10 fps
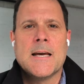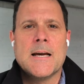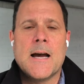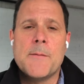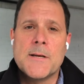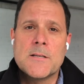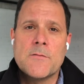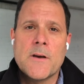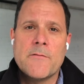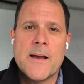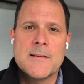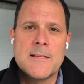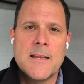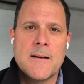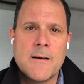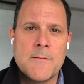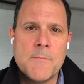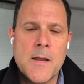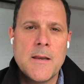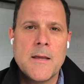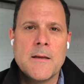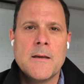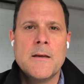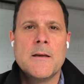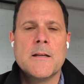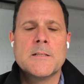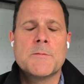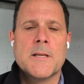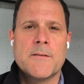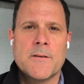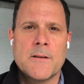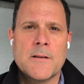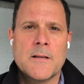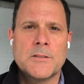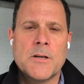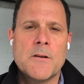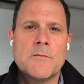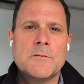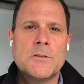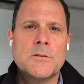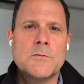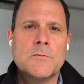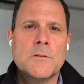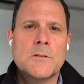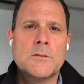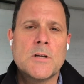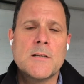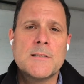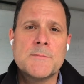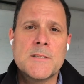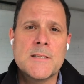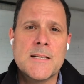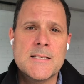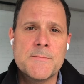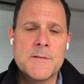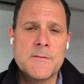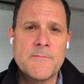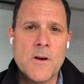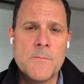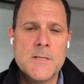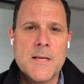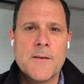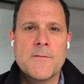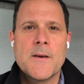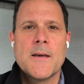I myself got vaccinated on Monday, and I just want to give a shout out to Sean Simpson at Simpson PharmaSave.